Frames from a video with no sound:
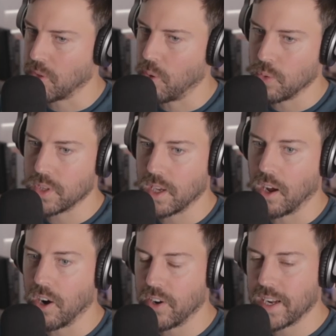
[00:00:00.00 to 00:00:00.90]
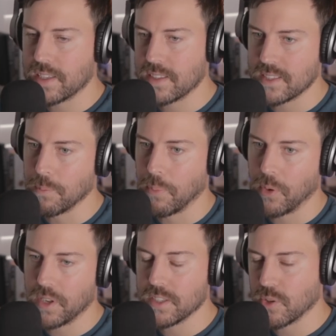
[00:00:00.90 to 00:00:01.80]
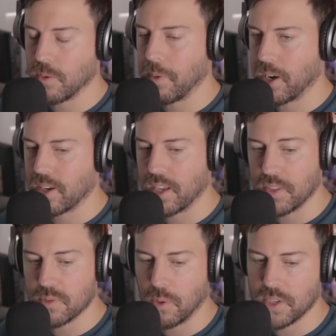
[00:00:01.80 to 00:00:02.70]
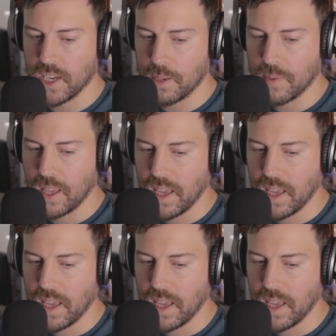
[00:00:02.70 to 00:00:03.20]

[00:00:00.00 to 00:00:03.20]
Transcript: The only RX that's imported into America at this point in time,